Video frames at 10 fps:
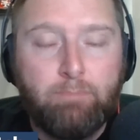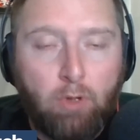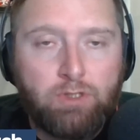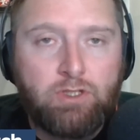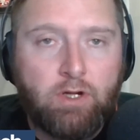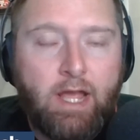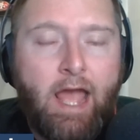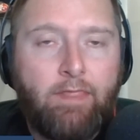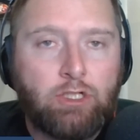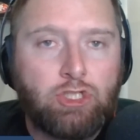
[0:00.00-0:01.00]
to bolster
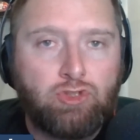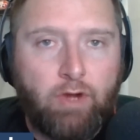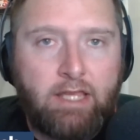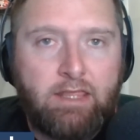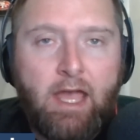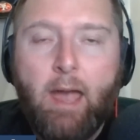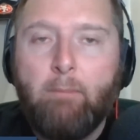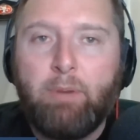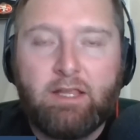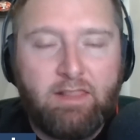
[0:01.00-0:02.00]
their strength,
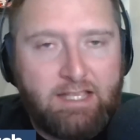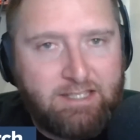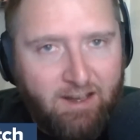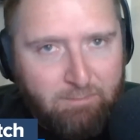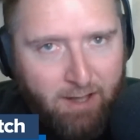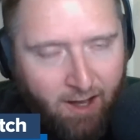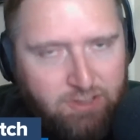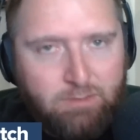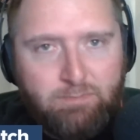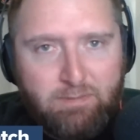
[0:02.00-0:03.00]
but let's
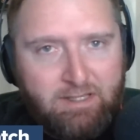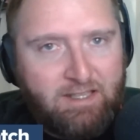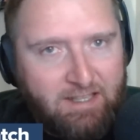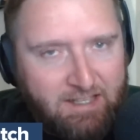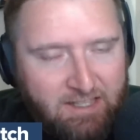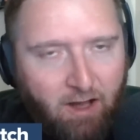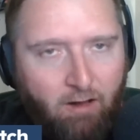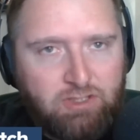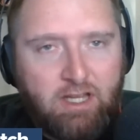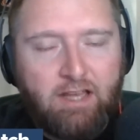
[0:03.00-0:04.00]
also
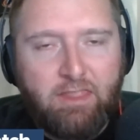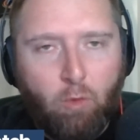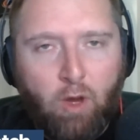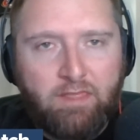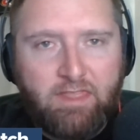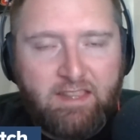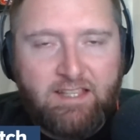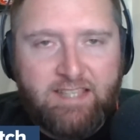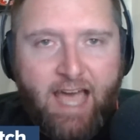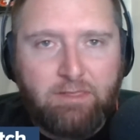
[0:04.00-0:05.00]
acknowledge the one thing
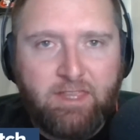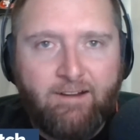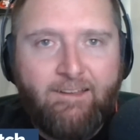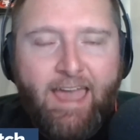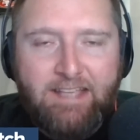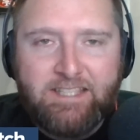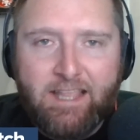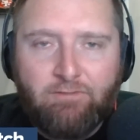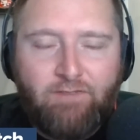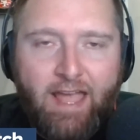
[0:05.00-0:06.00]
that's out there is that
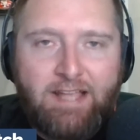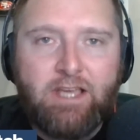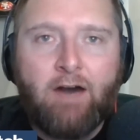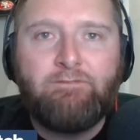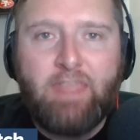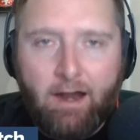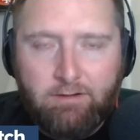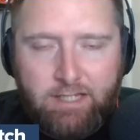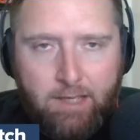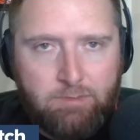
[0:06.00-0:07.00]
they're fans of
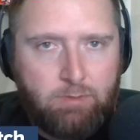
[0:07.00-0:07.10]
their team.